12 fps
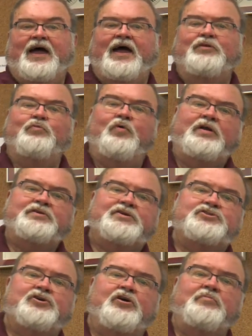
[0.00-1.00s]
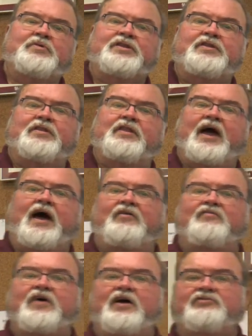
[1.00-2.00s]
And what determined
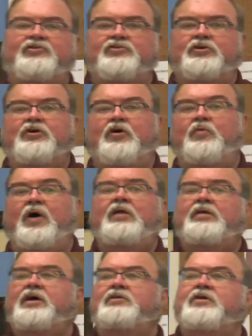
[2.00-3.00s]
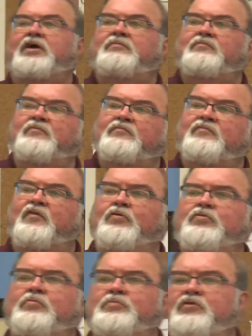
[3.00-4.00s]
how fast it should go? Well, in, in vocal